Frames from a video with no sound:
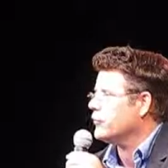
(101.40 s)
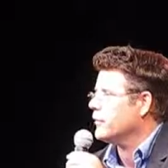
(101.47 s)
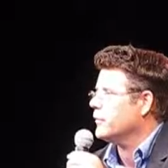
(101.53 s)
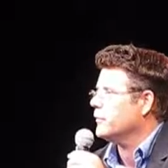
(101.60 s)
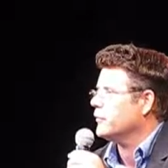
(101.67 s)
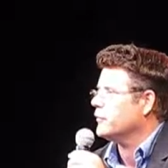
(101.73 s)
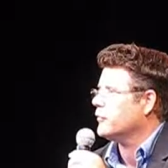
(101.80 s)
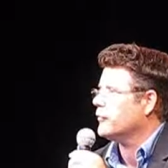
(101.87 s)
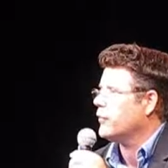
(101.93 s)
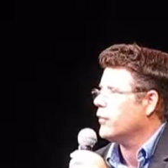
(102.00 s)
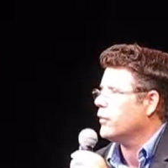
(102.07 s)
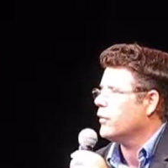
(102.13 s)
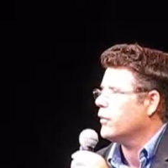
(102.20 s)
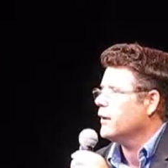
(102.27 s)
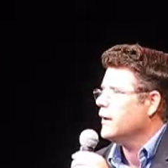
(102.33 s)
this world, Mr.
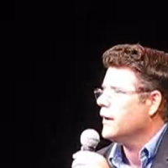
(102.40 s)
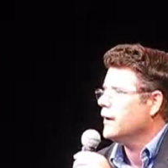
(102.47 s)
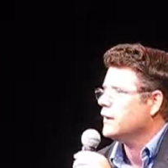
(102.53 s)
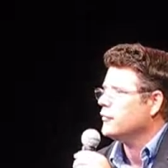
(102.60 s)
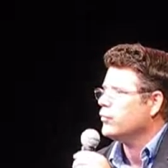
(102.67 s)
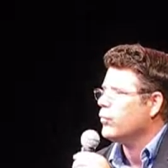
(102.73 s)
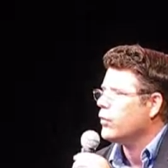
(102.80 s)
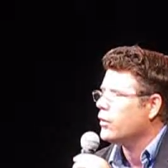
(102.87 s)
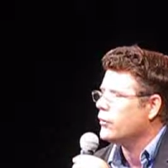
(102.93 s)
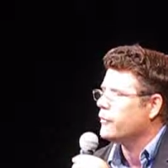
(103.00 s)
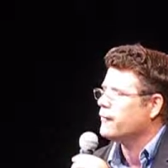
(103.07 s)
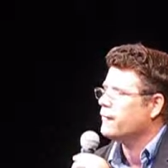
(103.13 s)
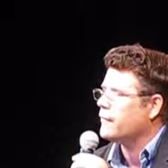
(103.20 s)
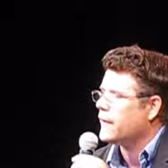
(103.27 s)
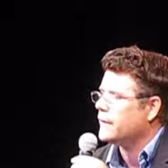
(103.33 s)
Frodo, and it's
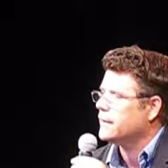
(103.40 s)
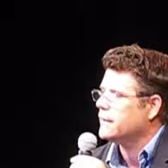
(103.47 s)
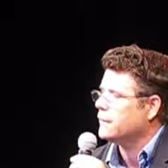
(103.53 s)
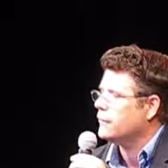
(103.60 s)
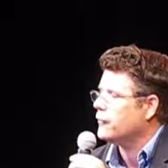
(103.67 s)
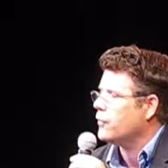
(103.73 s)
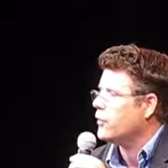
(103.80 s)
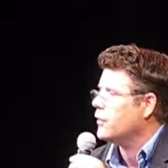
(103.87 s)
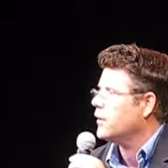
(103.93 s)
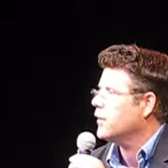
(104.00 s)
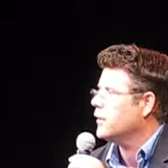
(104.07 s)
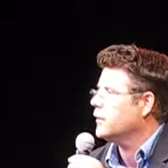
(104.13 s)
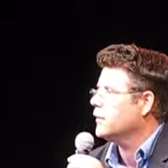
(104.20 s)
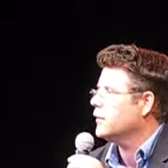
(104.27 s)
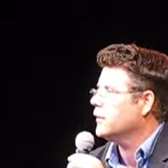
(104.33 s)
worth fighting for.
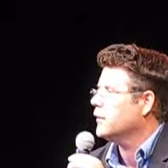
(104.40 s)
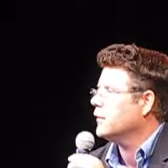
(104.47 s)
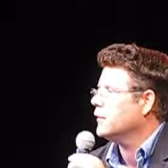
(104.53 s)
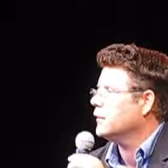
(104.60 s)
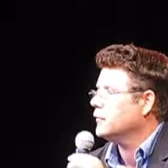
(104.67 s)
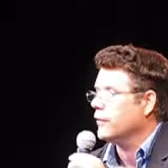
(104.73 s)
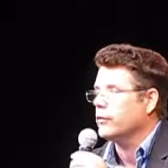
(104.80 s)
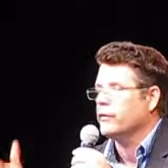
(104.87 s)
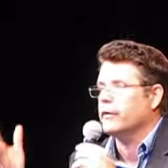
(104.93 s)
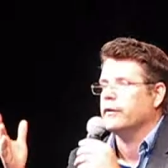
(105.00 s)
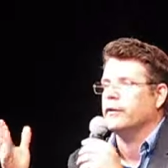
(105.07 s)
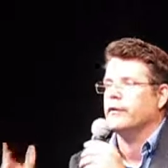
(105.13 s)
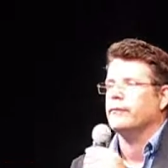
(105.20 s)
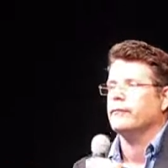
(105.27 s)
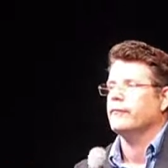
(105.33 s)
So there
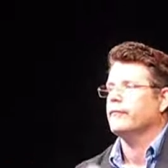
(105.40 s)
you go.